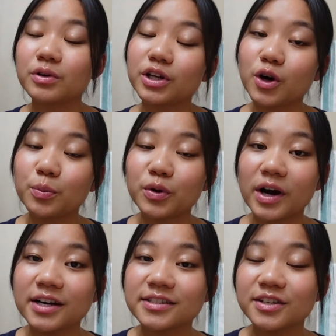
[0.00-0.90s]
I really hope you
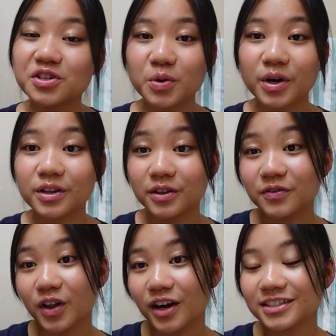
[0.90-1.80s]
guys enjoyed the
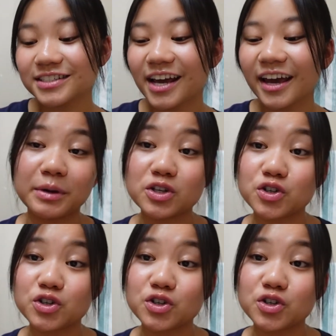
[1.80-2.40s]
vlog today. Make